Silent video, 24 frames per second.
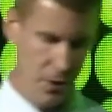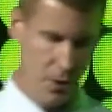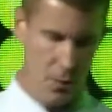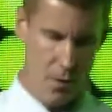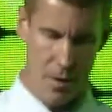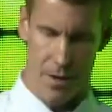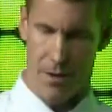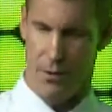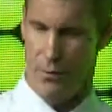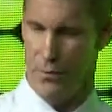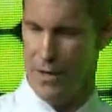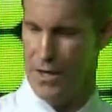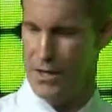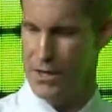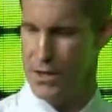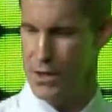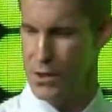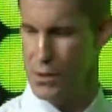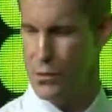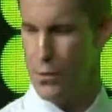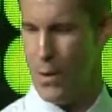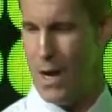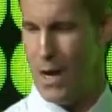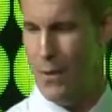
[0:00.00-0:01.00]
one of the
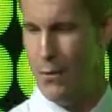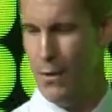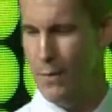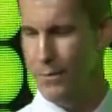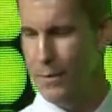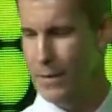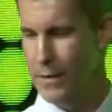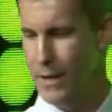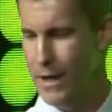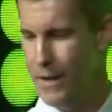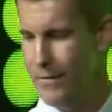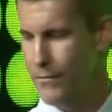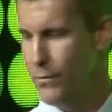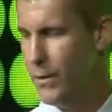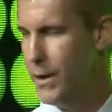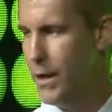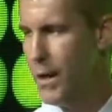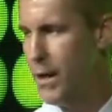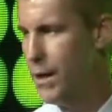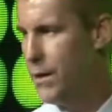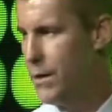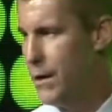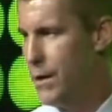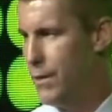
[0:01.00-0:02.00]
reasons why we believe we
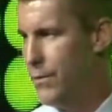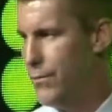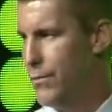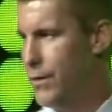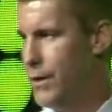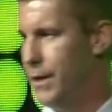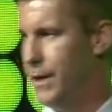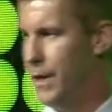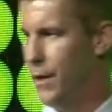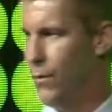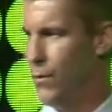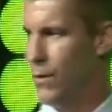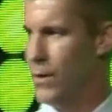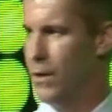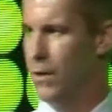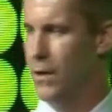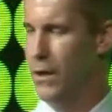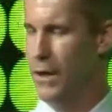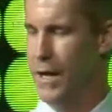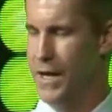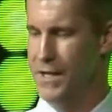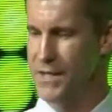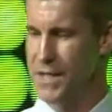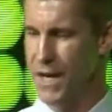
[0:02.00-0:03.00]
are really a
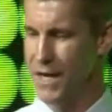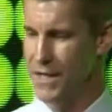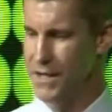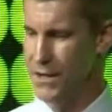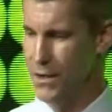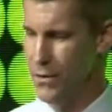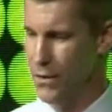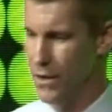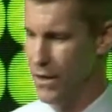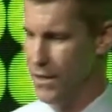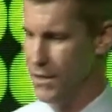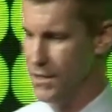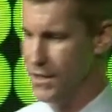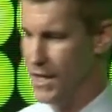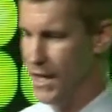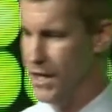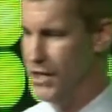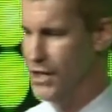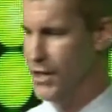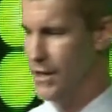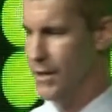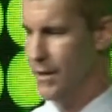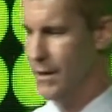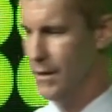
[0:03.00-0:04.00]
world-class IT
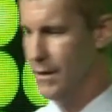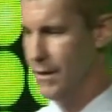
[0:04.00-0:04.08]
organization.